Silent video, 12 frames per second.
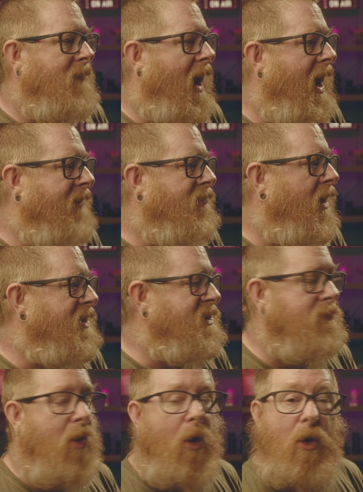I've got
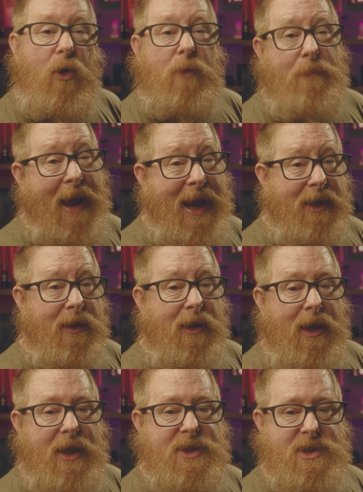some old panel
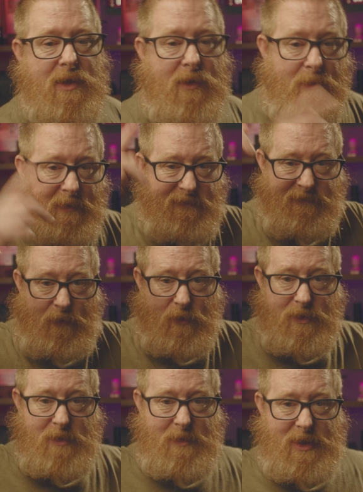lights. I've got 4
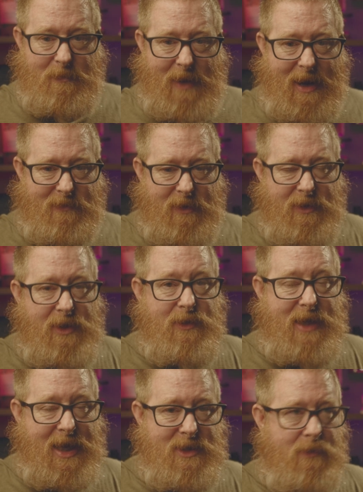of them in the background that you
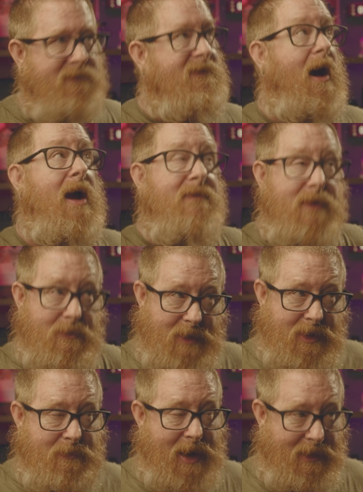can't, 5 of them
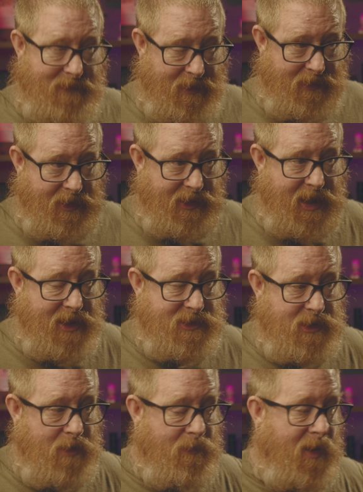in the background that you can't
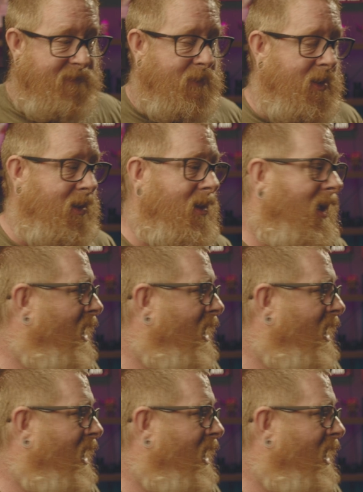see above me.